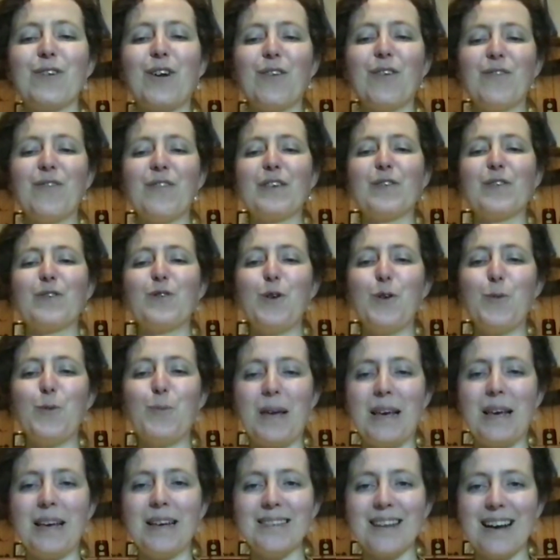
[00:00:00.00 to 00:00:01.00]
this new
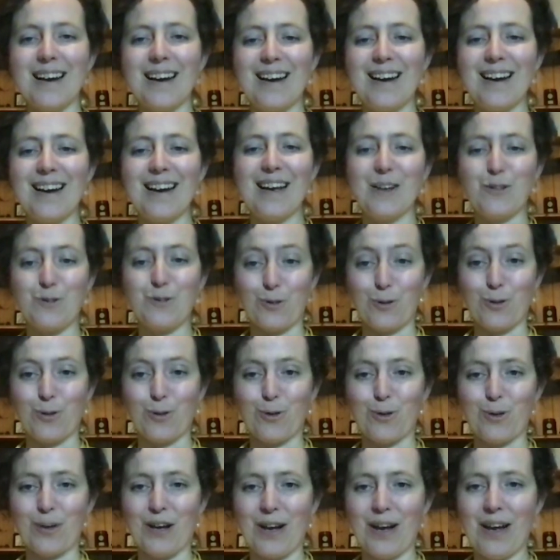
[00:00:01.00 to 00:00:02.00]
piece. I
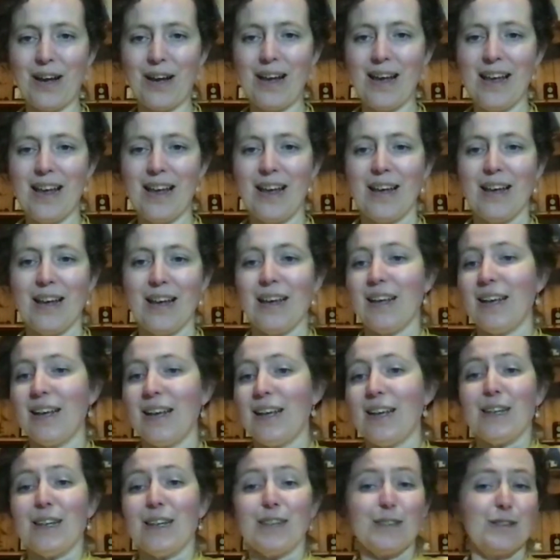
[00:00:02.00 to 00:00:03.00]
adore her.
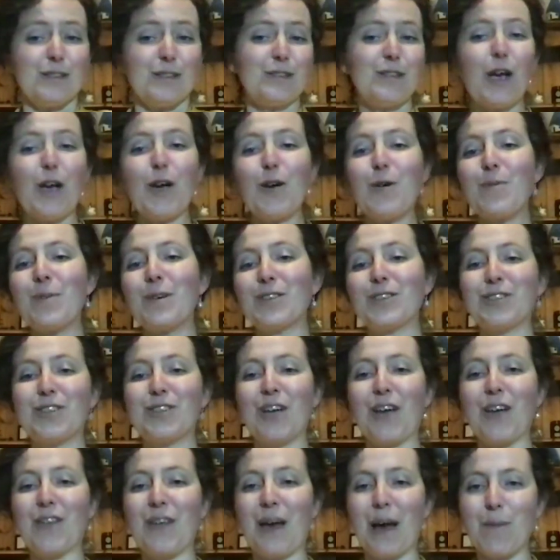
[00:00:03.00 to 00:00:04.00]
So much
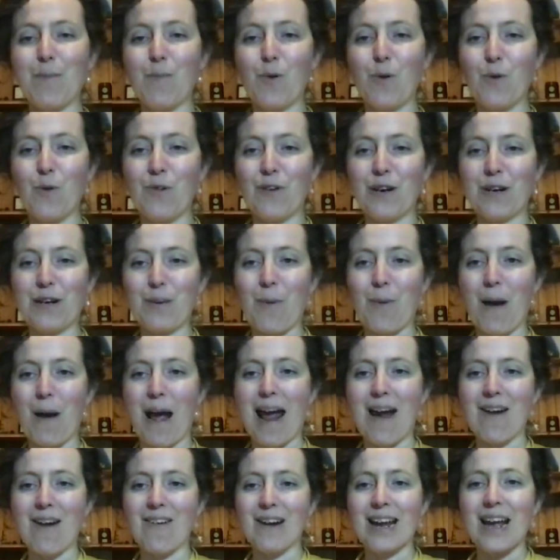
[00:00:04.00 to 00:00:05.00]
so that I'm already
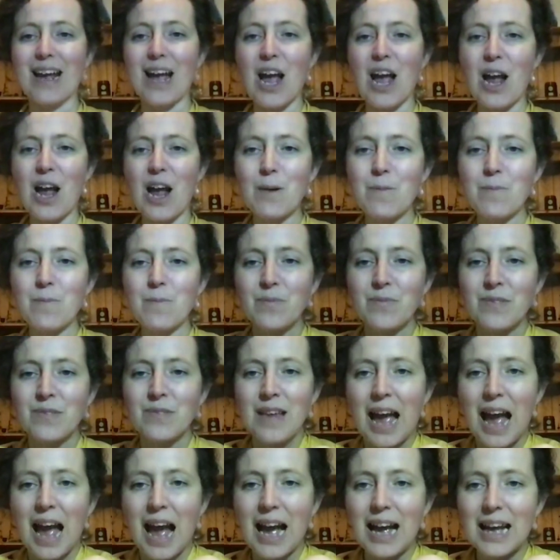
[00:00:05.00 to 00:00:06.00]
wearing her.
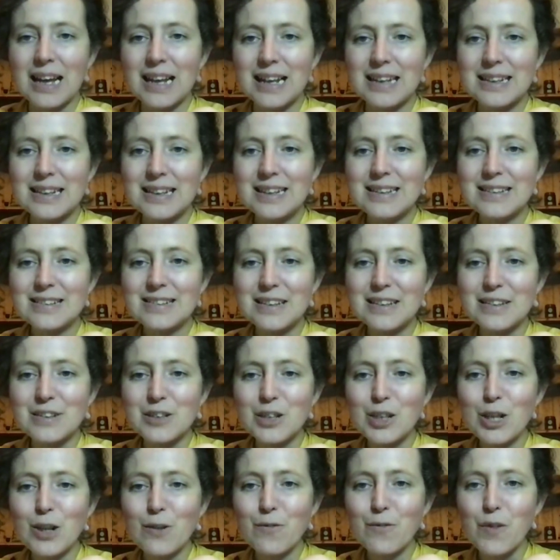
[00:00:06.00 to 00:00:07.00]
Linda says, love